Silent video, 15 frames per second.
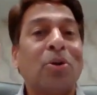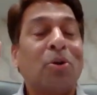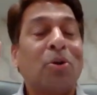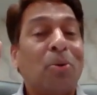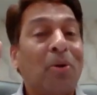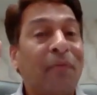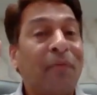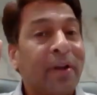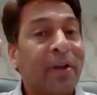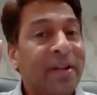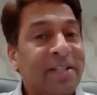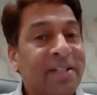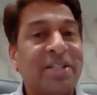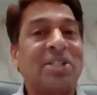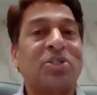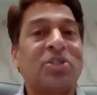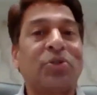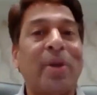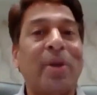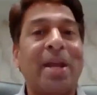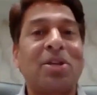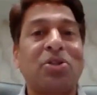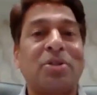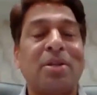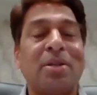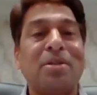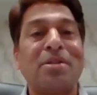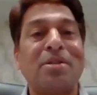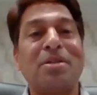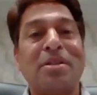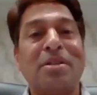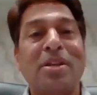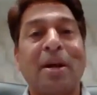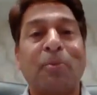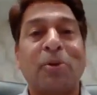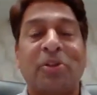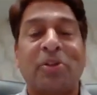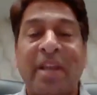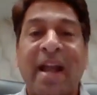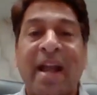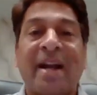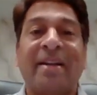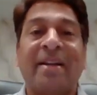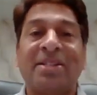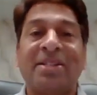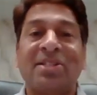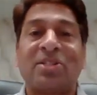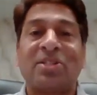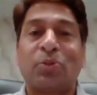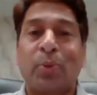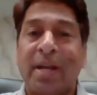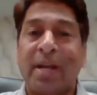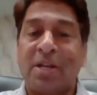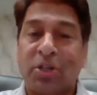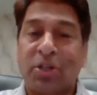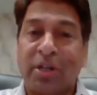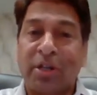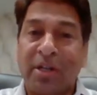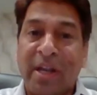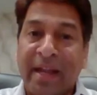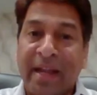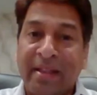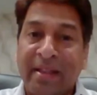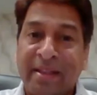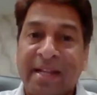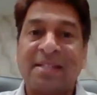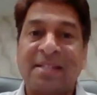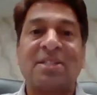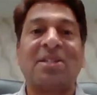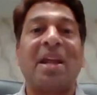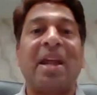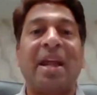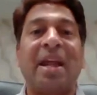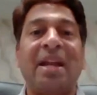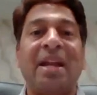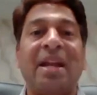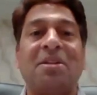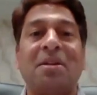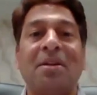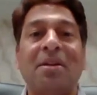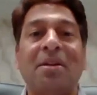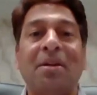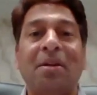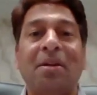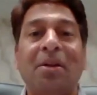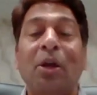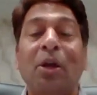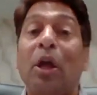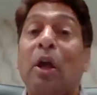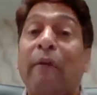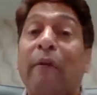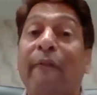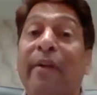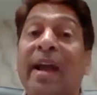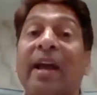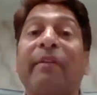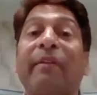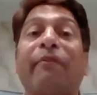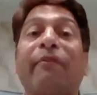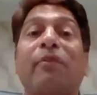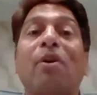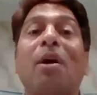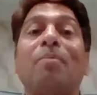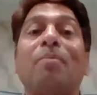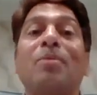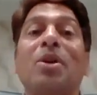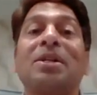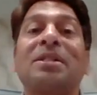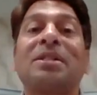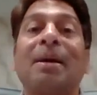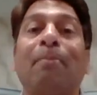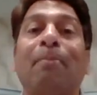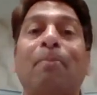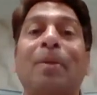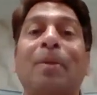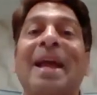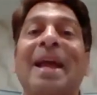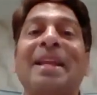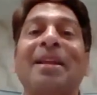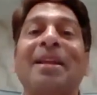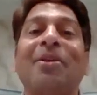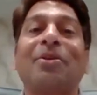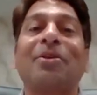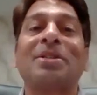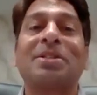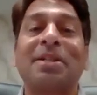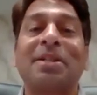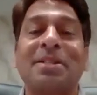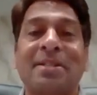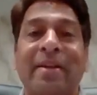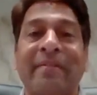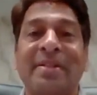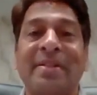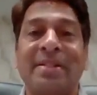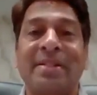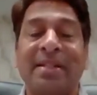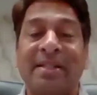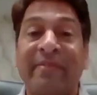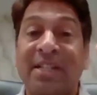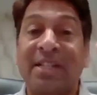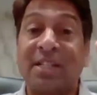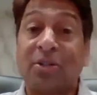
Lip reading: So for registration, you have to take registration in the state where from you're supplying goods or services,